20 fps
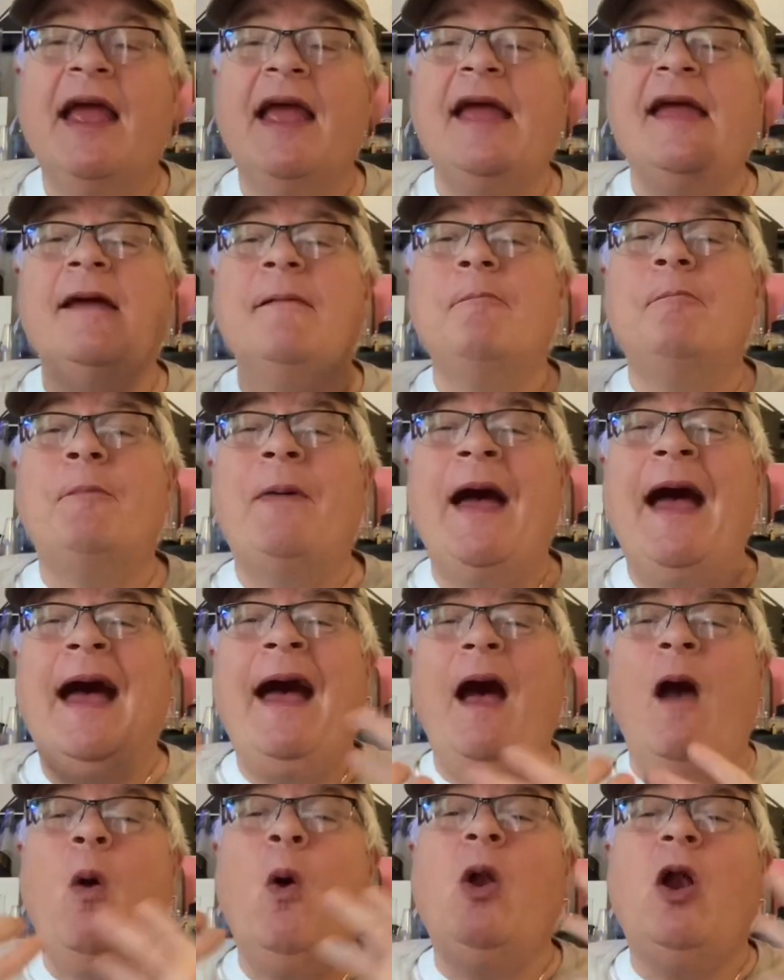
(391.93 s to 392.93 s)

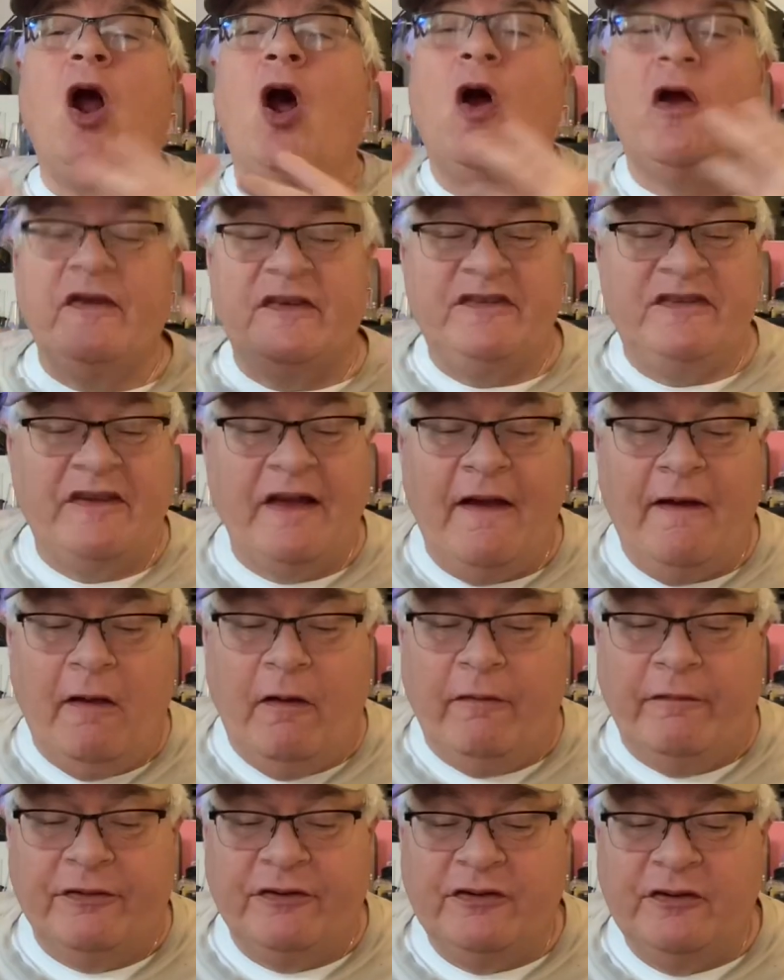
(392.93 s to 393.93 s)
Empower
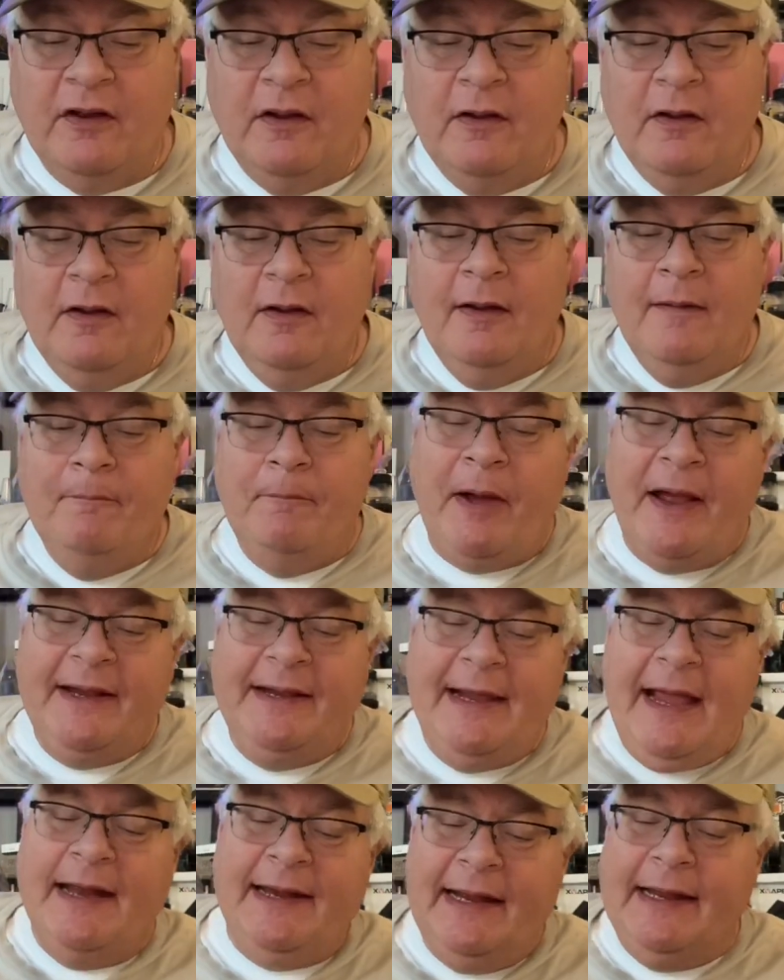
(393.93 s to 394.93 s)
ourselves by
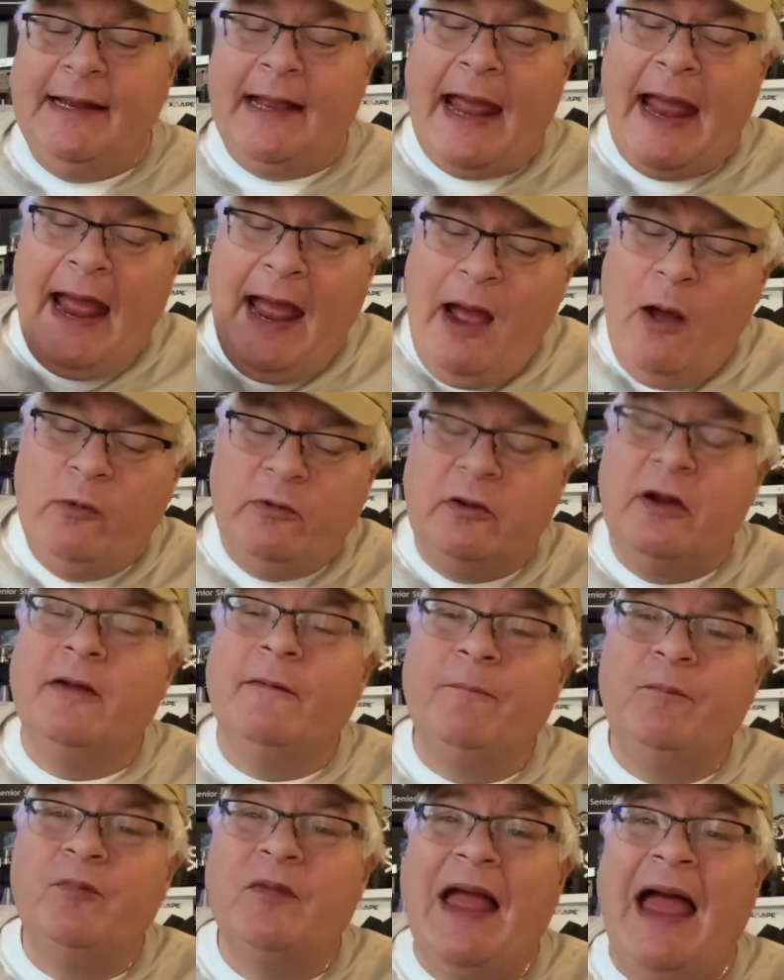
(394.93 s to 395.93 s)
getting out,
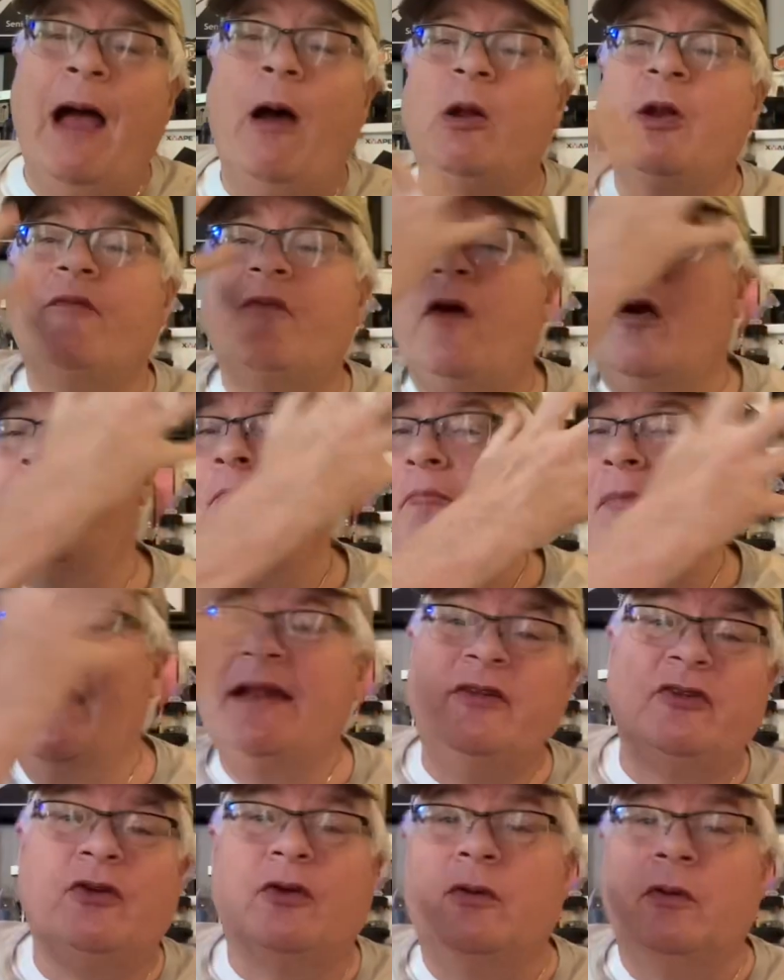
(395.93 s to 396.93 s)
out of our
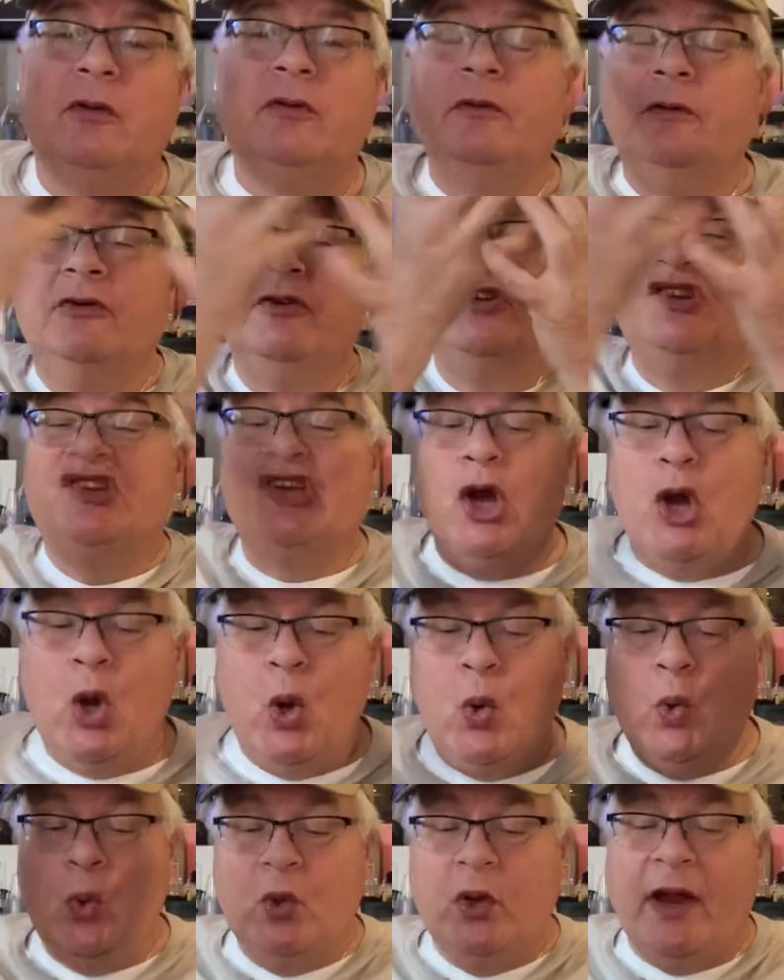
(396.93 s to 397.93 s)
mental
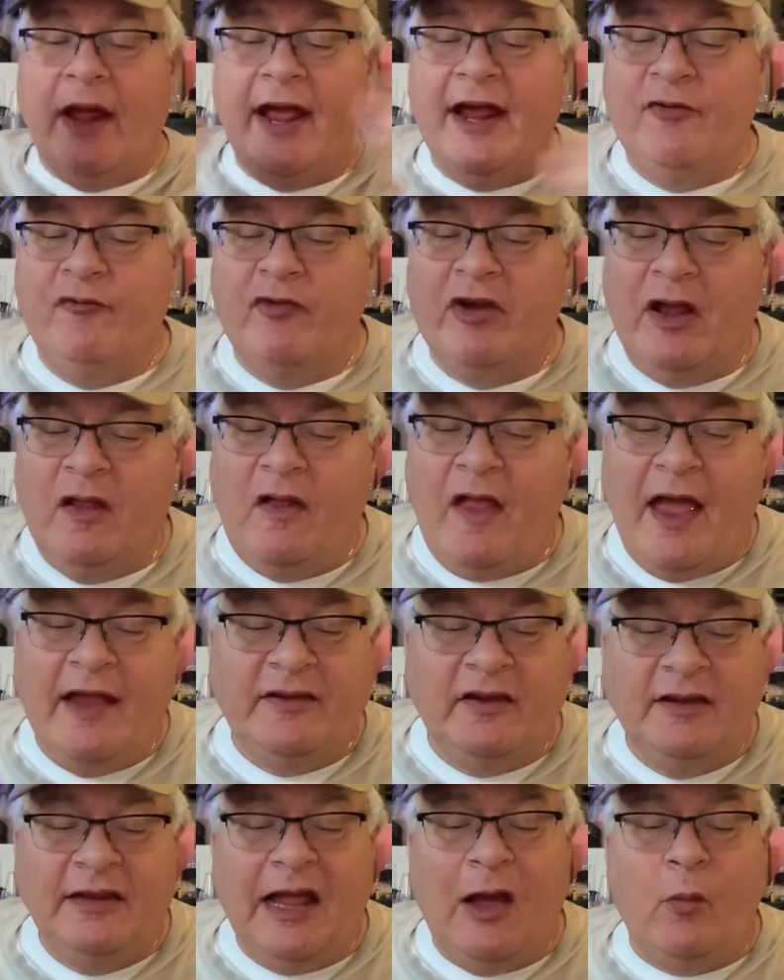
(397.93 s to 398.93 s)
zone and
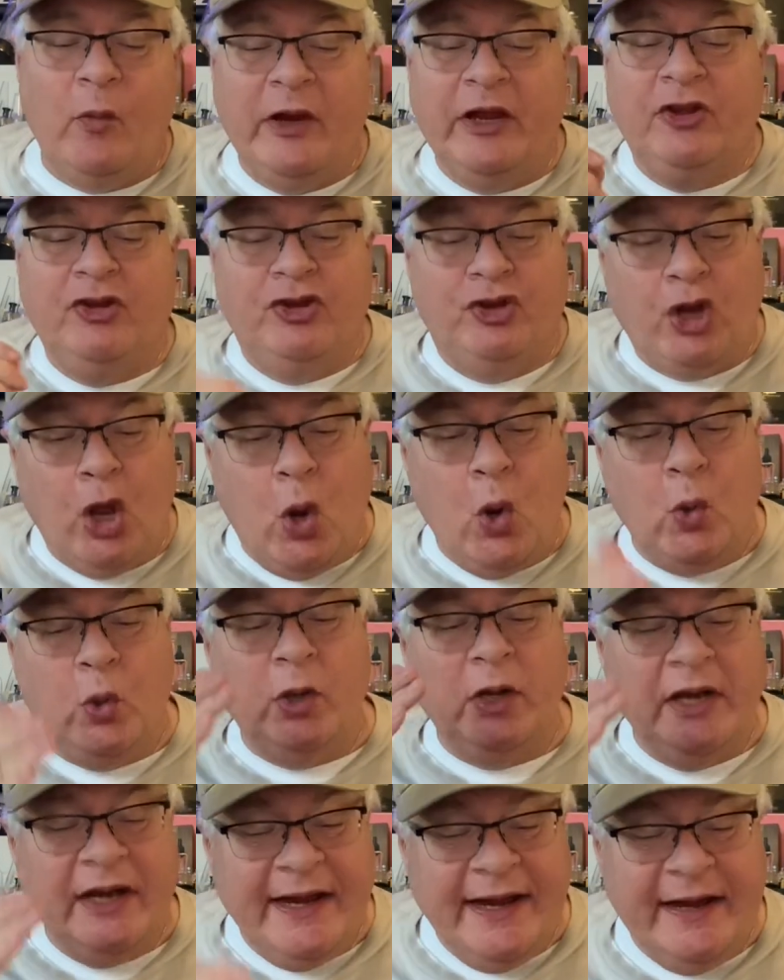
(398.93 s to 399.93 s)
realizing that we
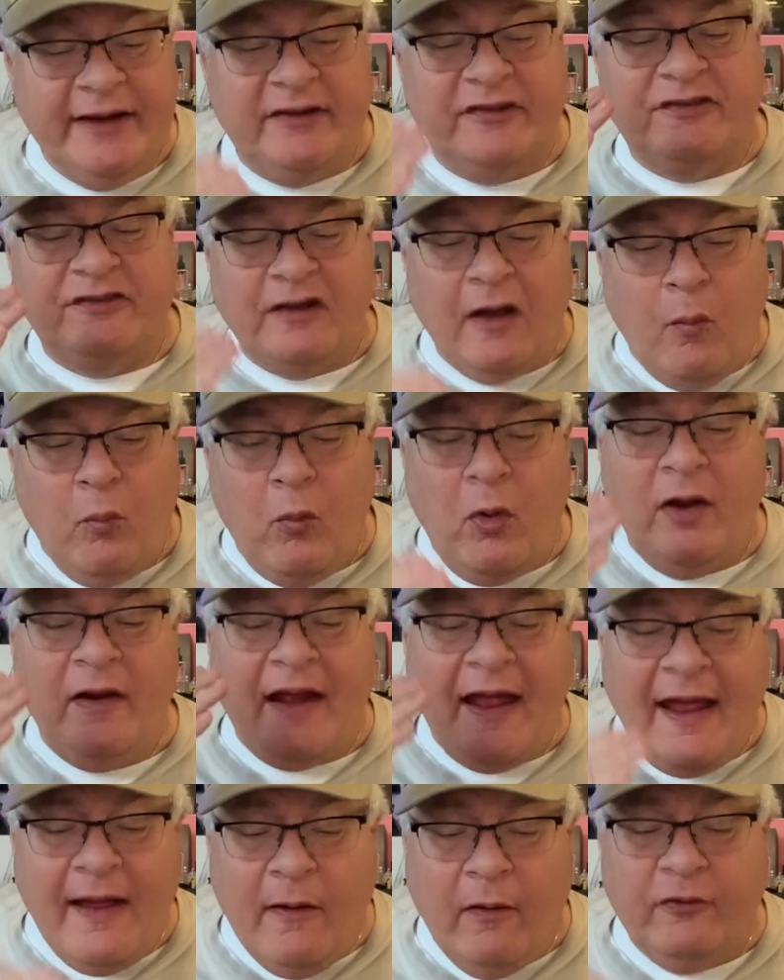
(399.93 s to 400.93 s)
don't need someone
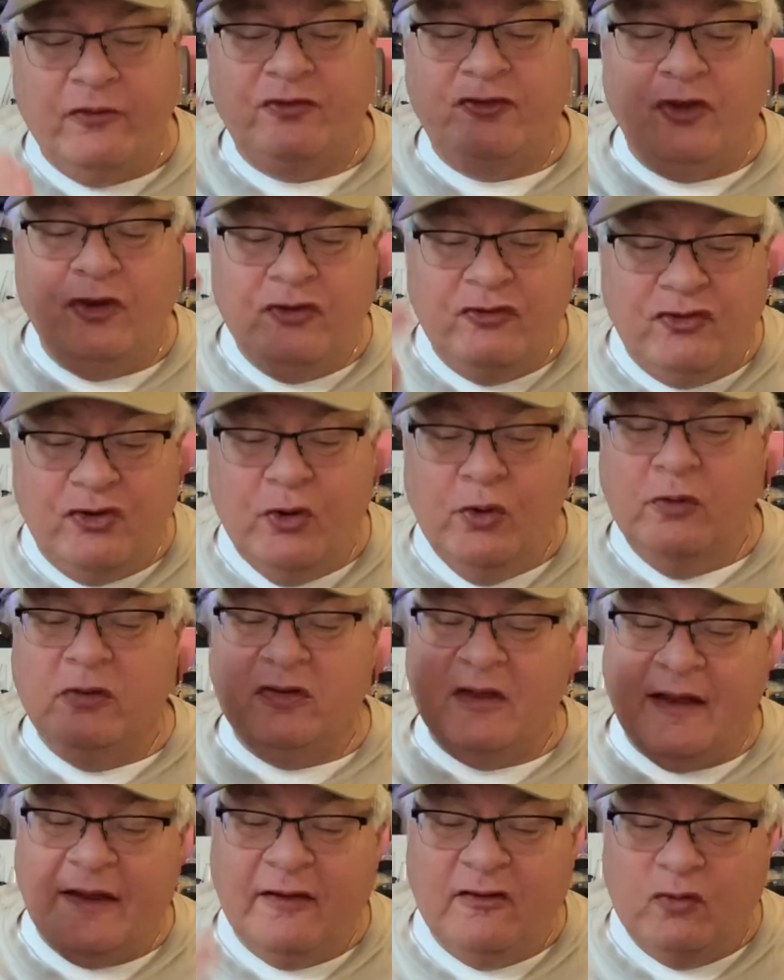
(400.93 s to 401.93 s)
else to do
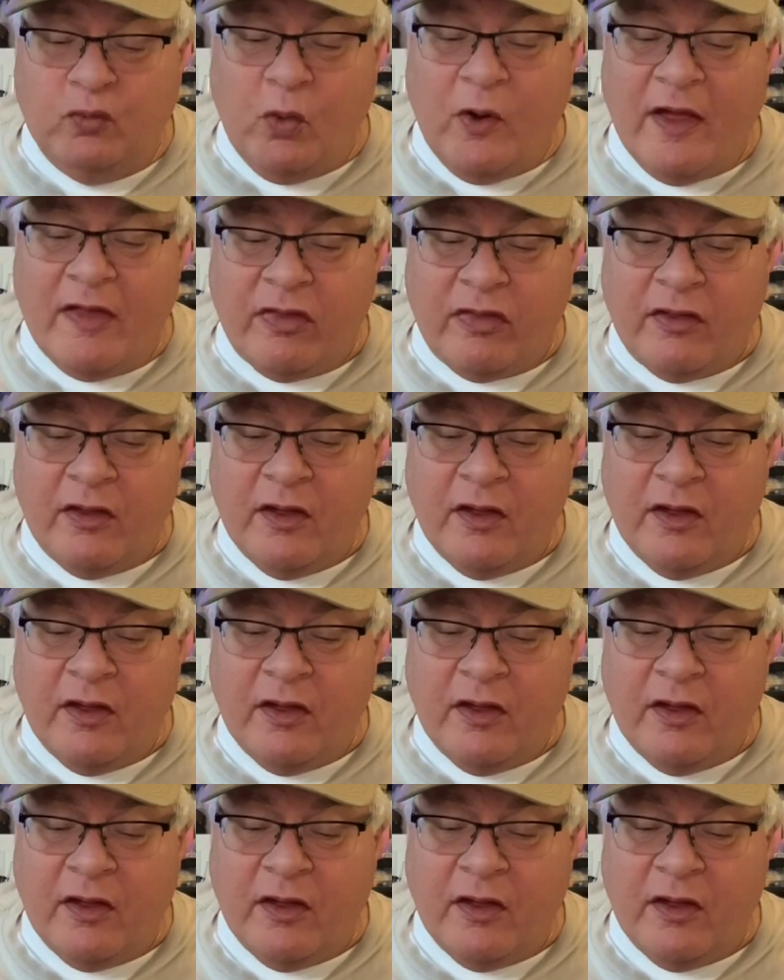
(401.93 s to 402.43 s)
things with.